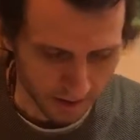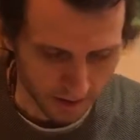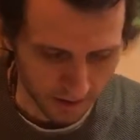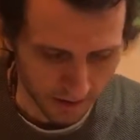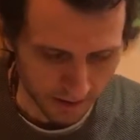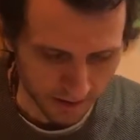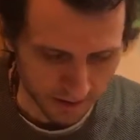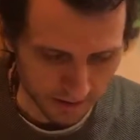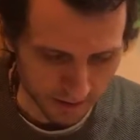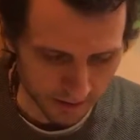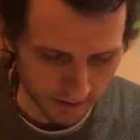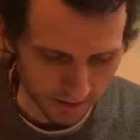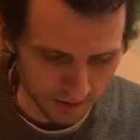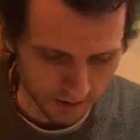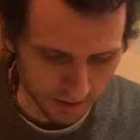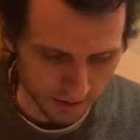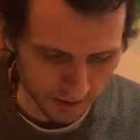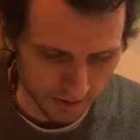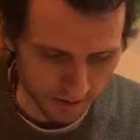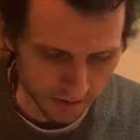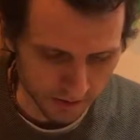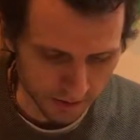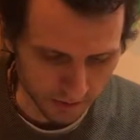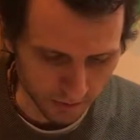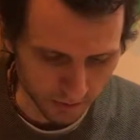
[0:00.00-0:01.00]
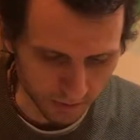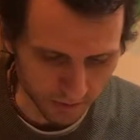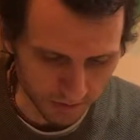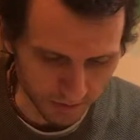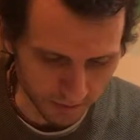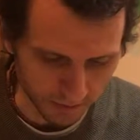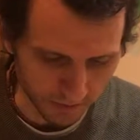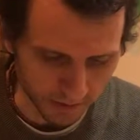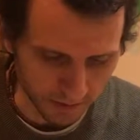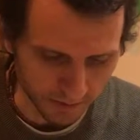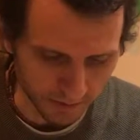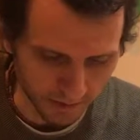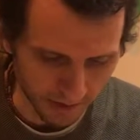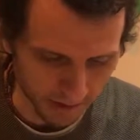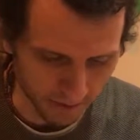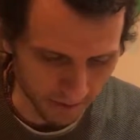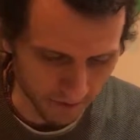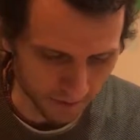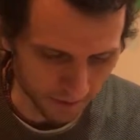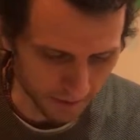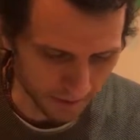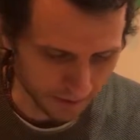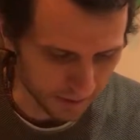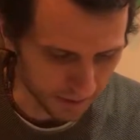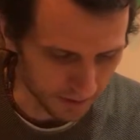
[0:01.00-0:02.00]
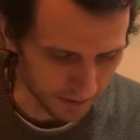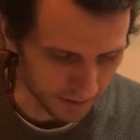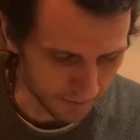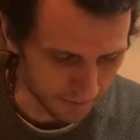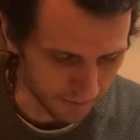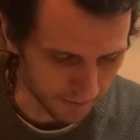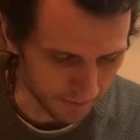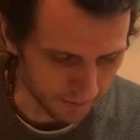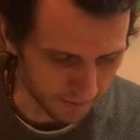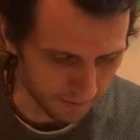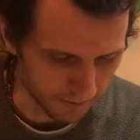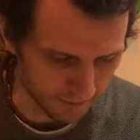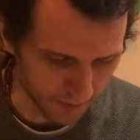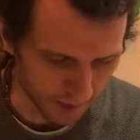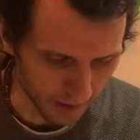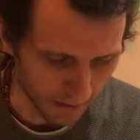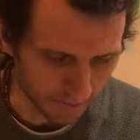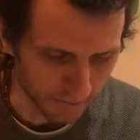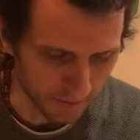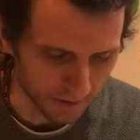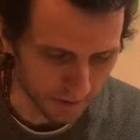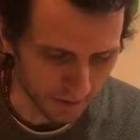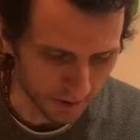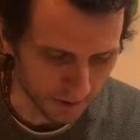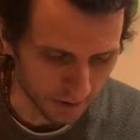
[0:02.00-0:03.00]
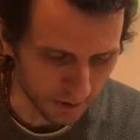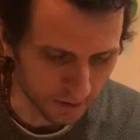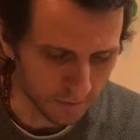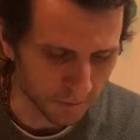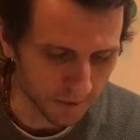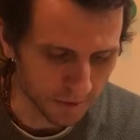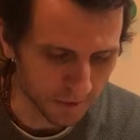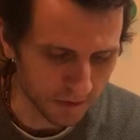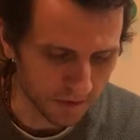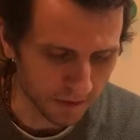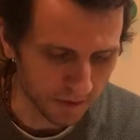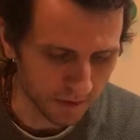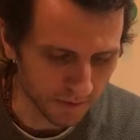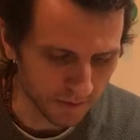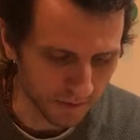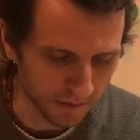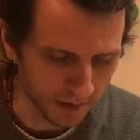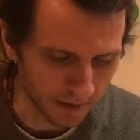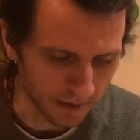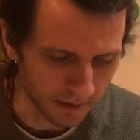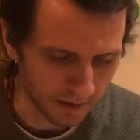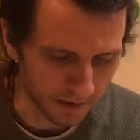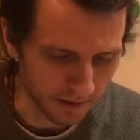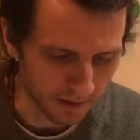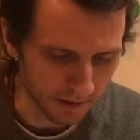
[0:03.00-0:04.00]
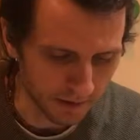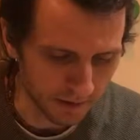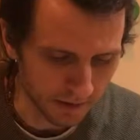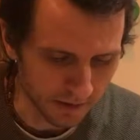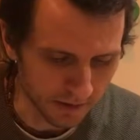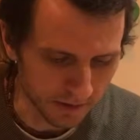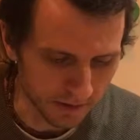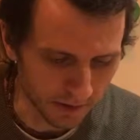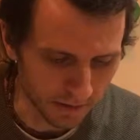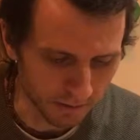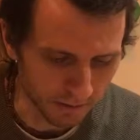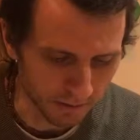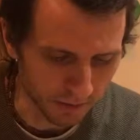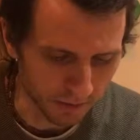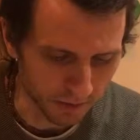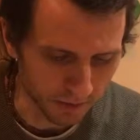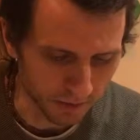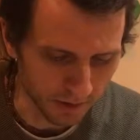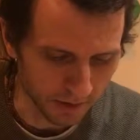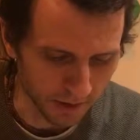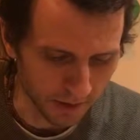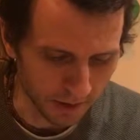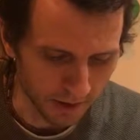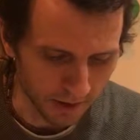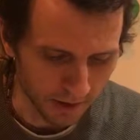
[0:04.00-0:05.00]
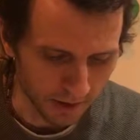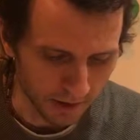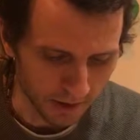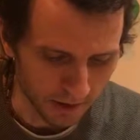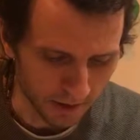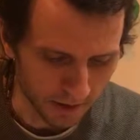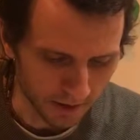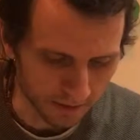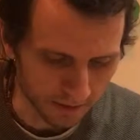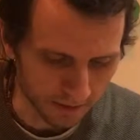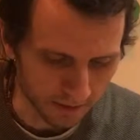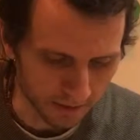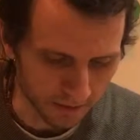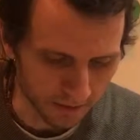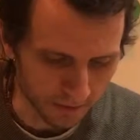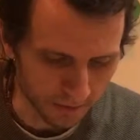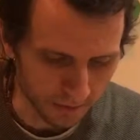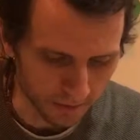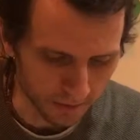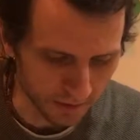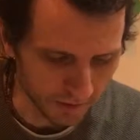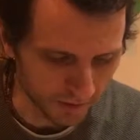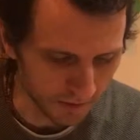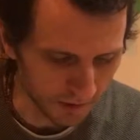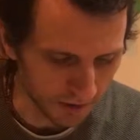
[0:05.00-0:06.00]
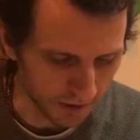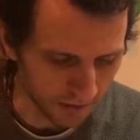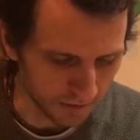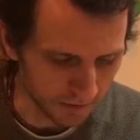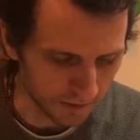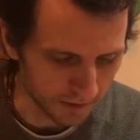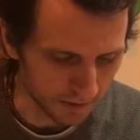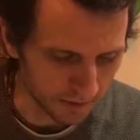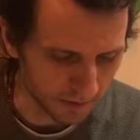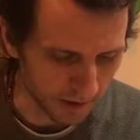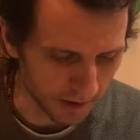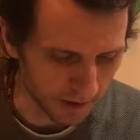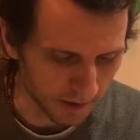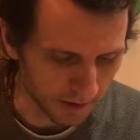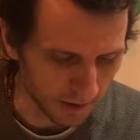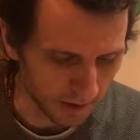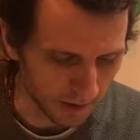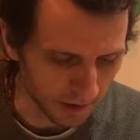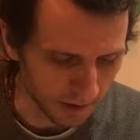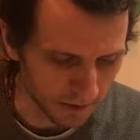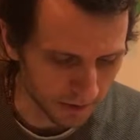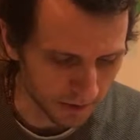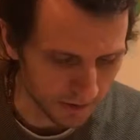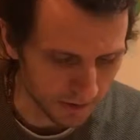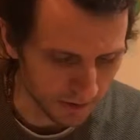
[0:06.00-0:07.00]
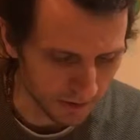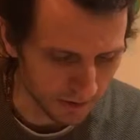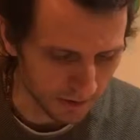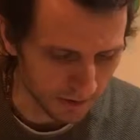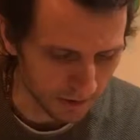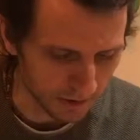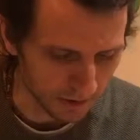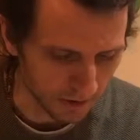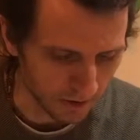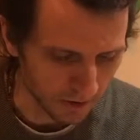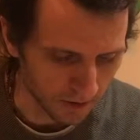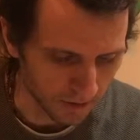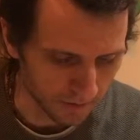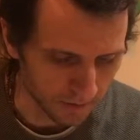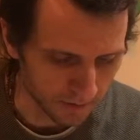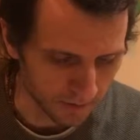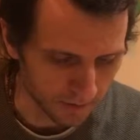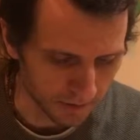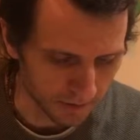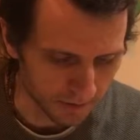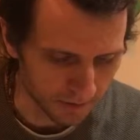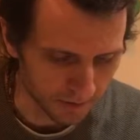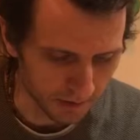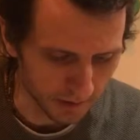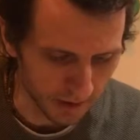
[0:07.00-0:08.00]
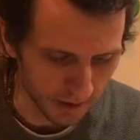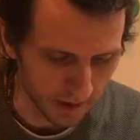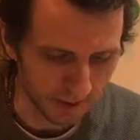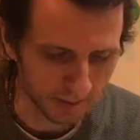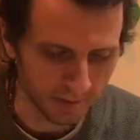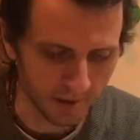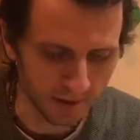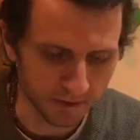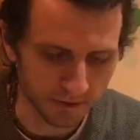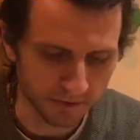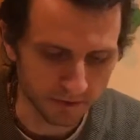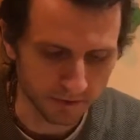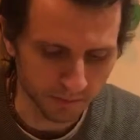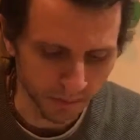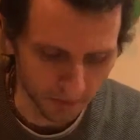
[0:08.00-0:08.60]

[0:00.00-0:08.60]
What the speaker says: As such, he is the ultimate benefactor. Every individual living entity is unborn, and therefore even after the annihilation of the material elementary